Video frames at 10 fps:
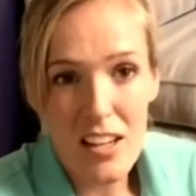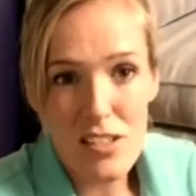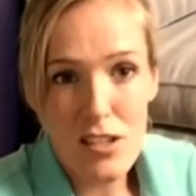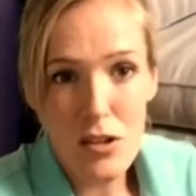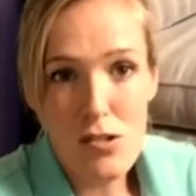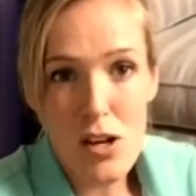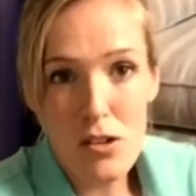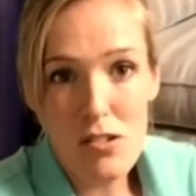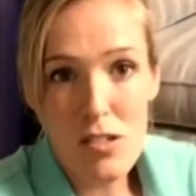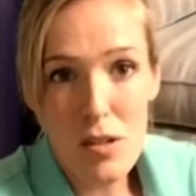So
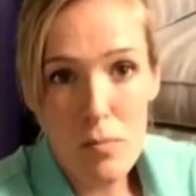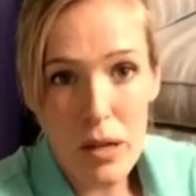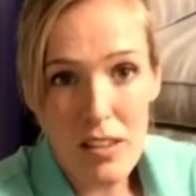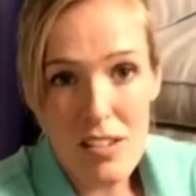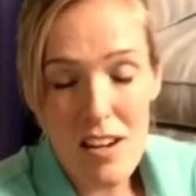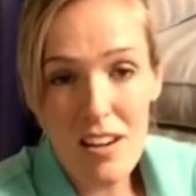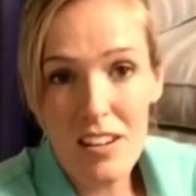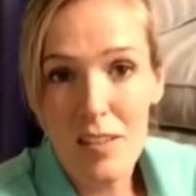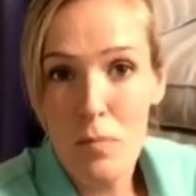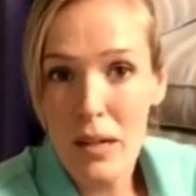don't be in the
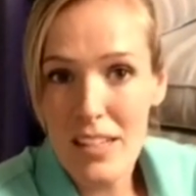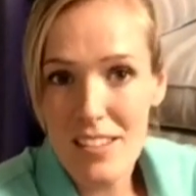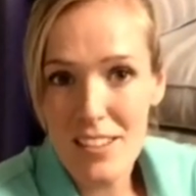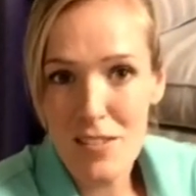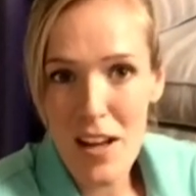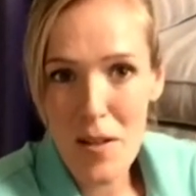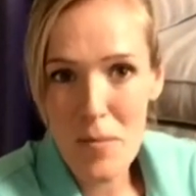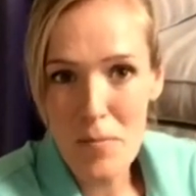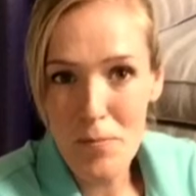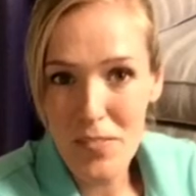dark, please ask for help.
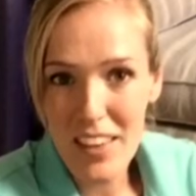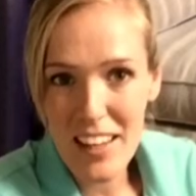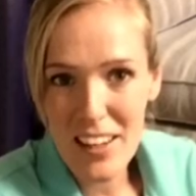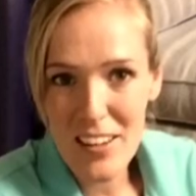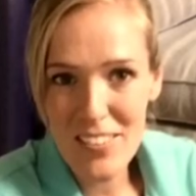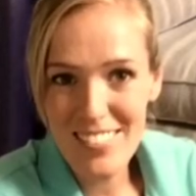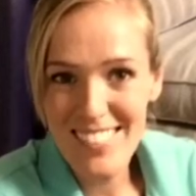Thank you.